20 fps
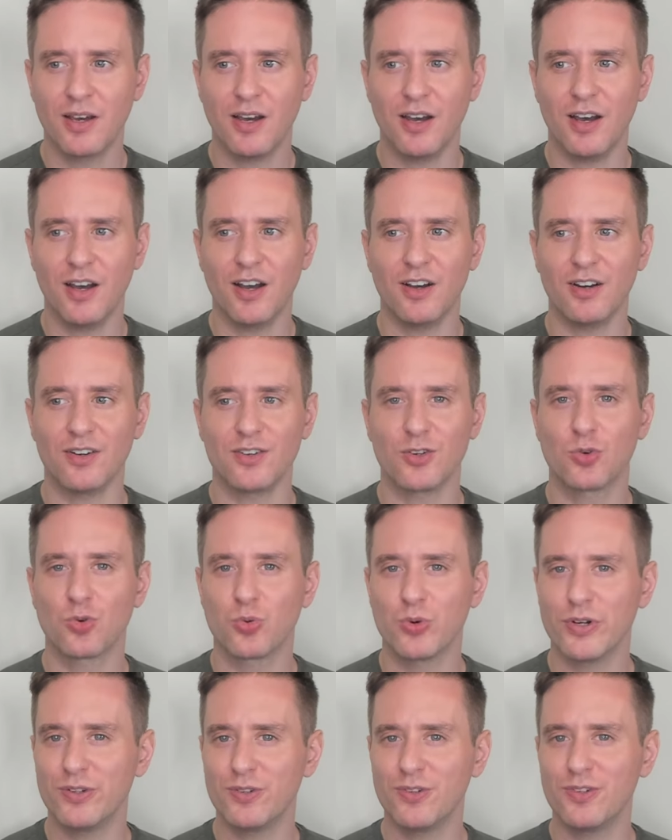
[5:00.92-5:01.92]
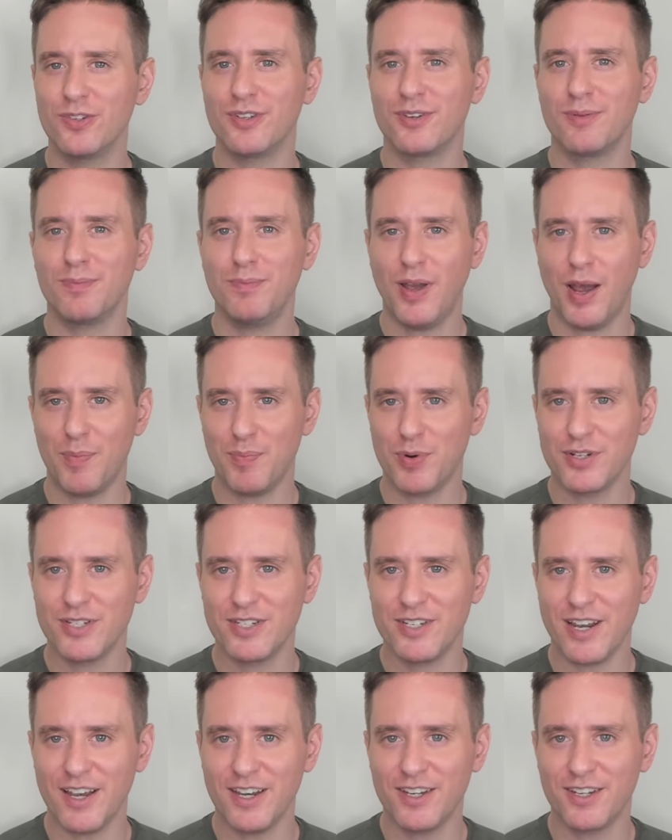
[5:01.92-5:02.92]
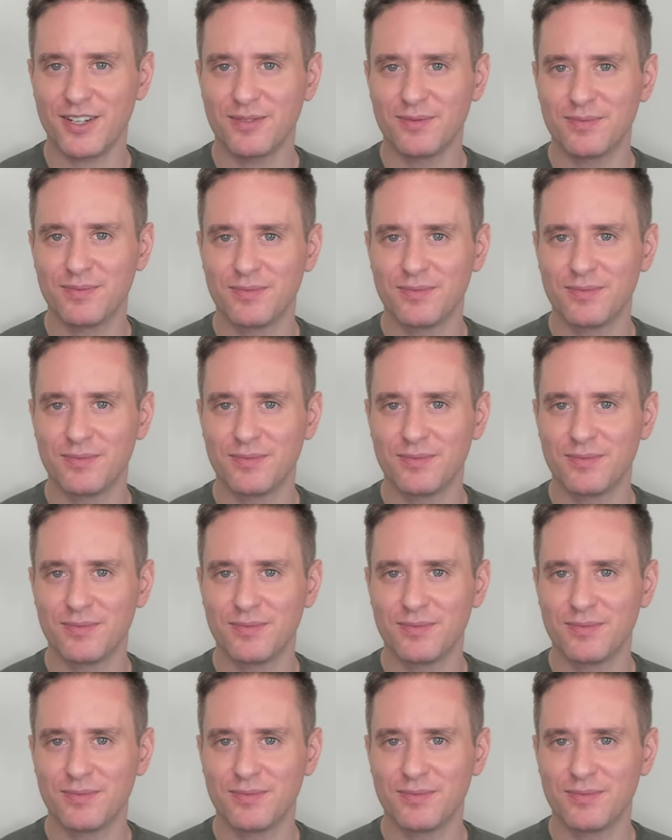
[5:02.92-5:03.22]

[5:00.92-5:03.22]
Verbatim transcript: uh, grilled pepper steak.